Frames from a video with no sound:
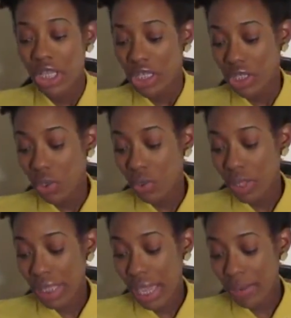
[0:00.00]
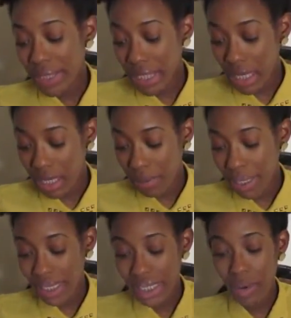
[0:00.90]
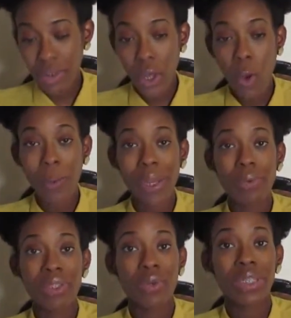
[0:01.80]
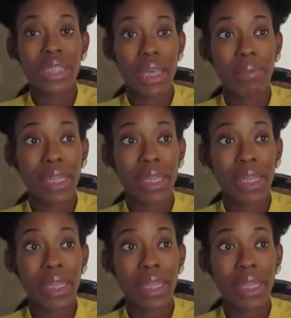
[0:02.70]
So that was good because I was hoping it was doing something.